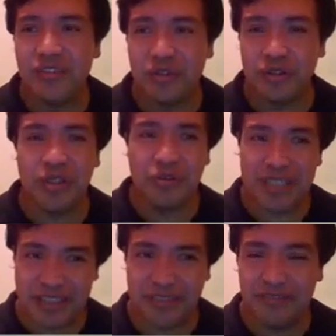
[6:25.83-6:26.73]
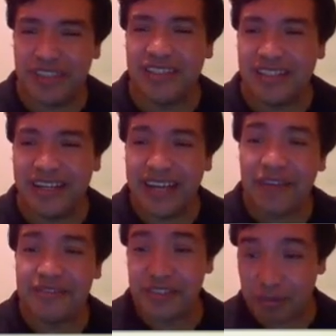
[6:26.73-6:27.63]
or request something, can I
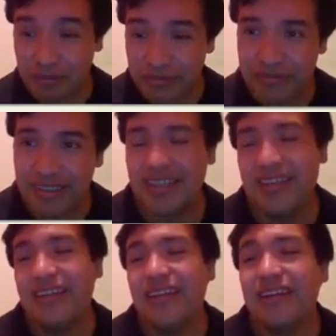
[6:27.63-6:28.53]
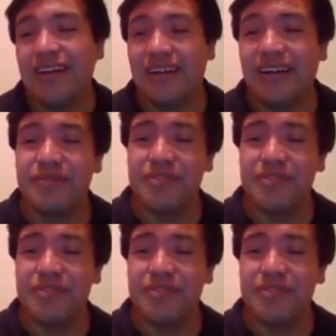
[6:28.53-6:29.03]
have some? Can I have